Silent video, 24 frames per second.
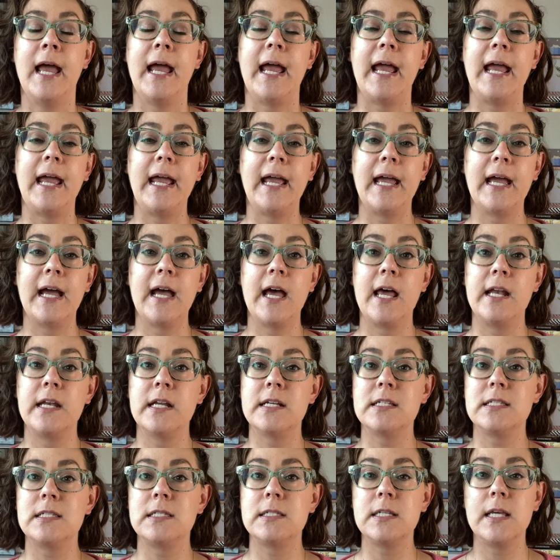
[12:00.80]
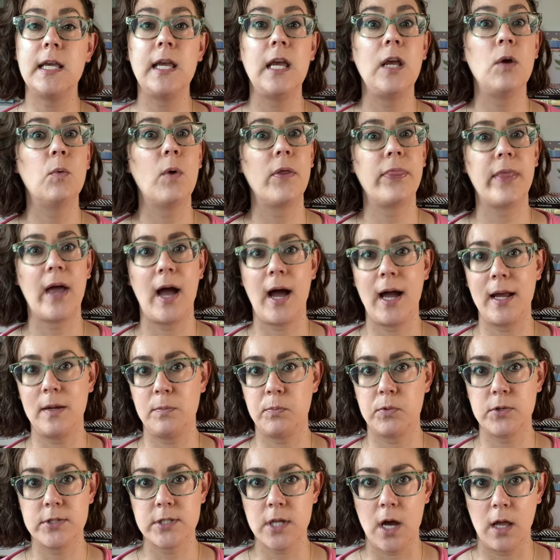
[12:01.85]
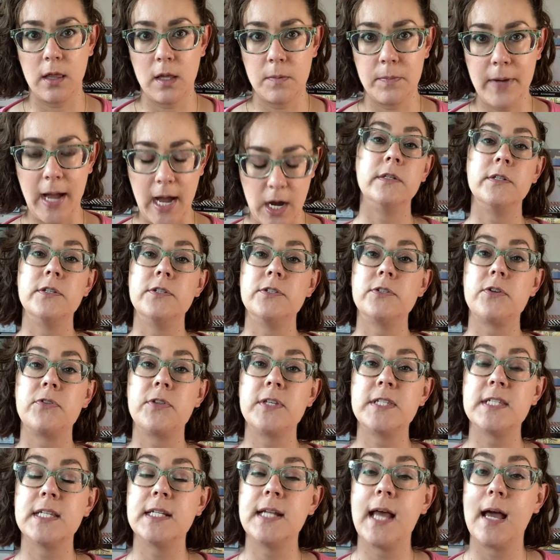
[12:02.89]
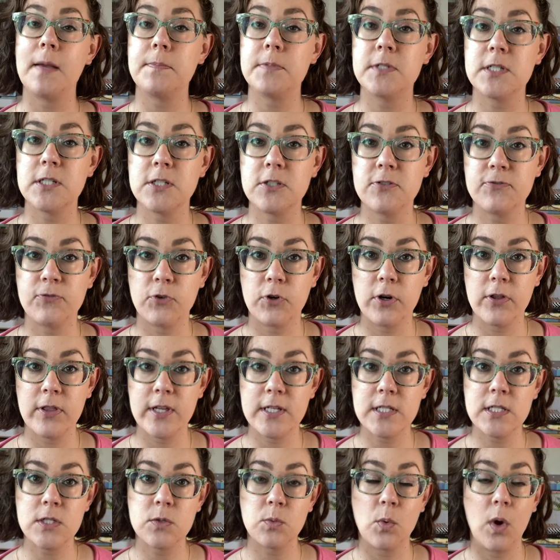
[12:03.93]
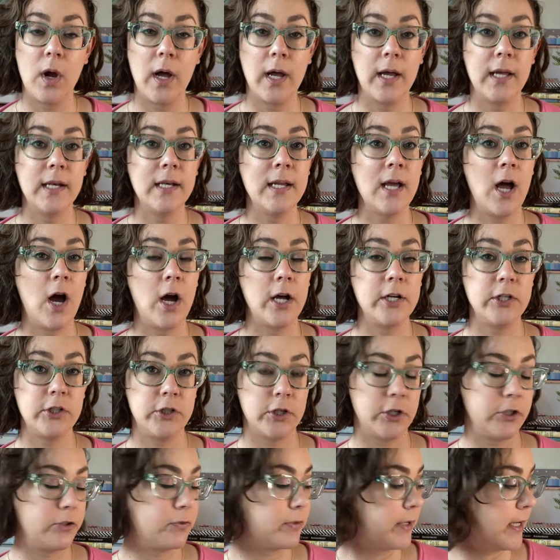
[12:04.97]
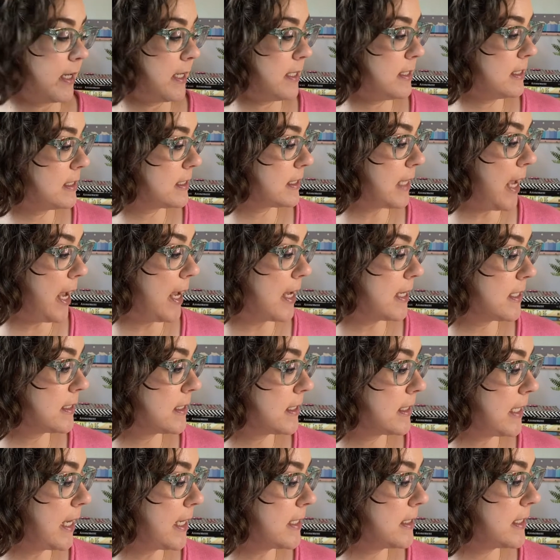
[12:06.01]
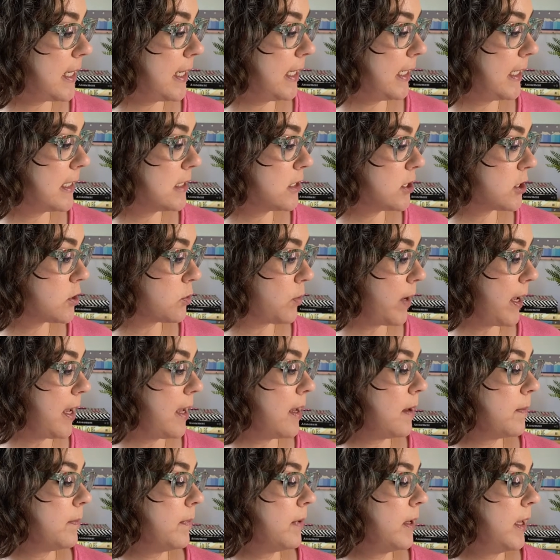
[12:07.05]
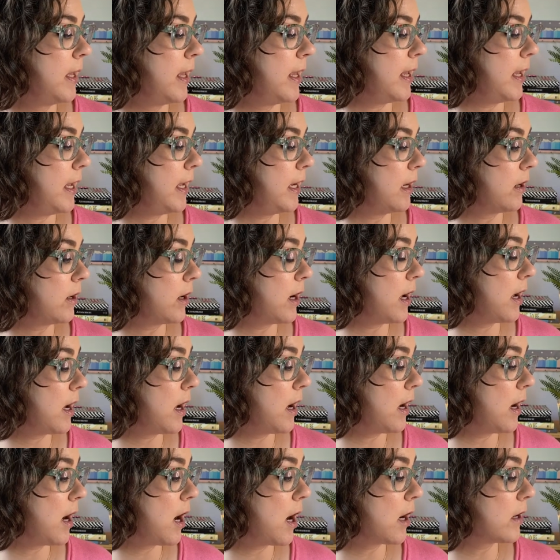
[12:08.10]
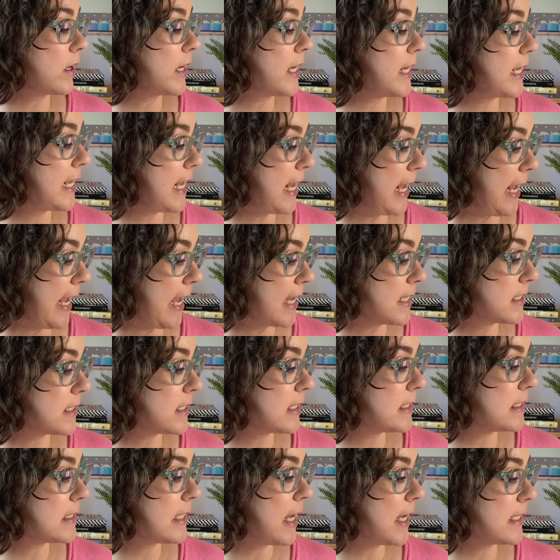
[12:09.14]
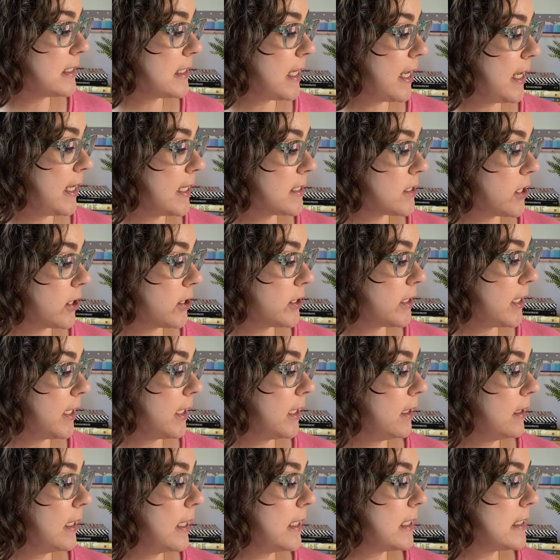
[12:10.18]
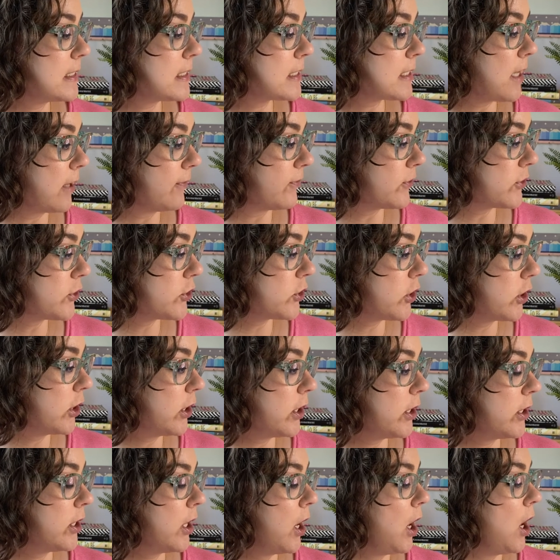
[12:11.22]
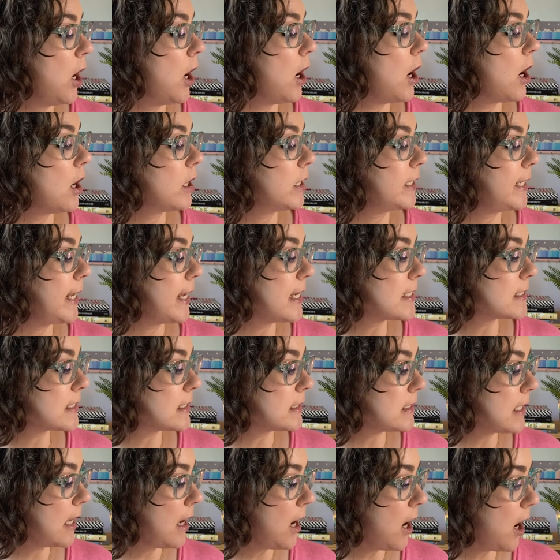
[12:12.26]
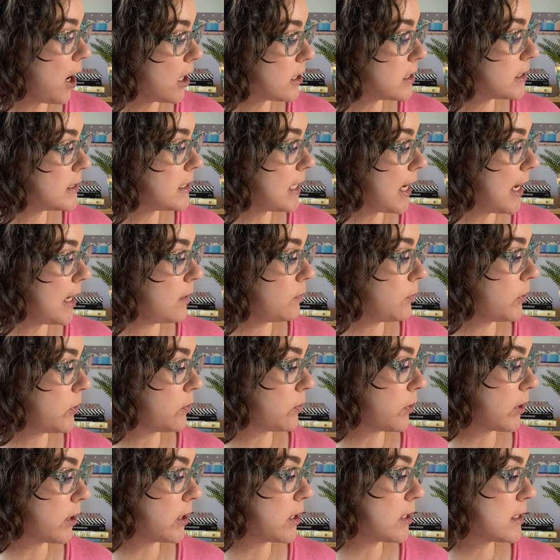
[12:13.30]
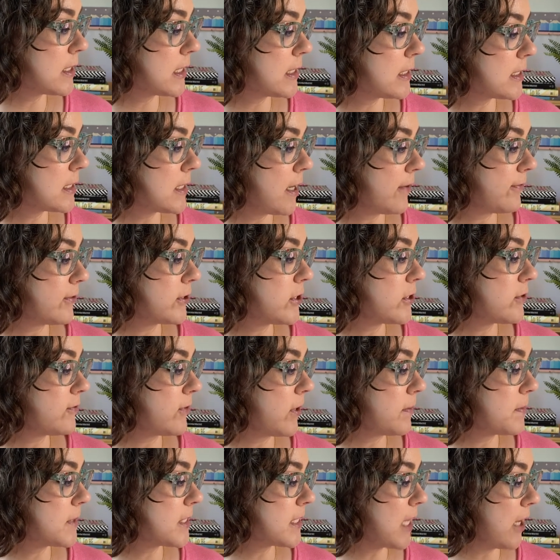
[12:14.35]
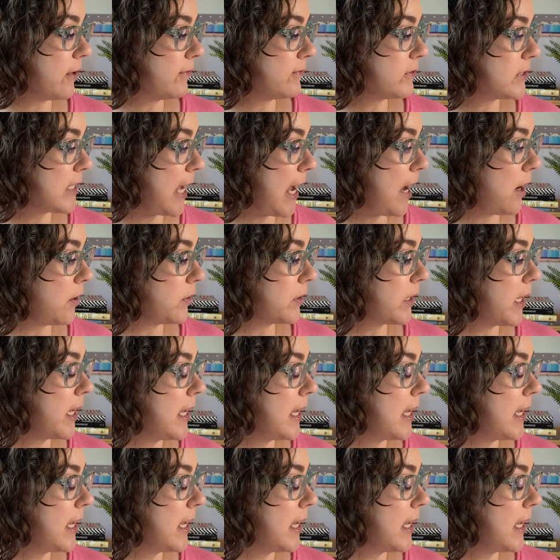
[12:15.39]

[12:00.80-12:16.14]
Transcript: and see what the hype was all about. So the synopsis for this one on Goodreads says, Dante can swim, er Ari can't. Dante is articulate and self-assured. Ari has a hard time with words and suffers from self-doubt.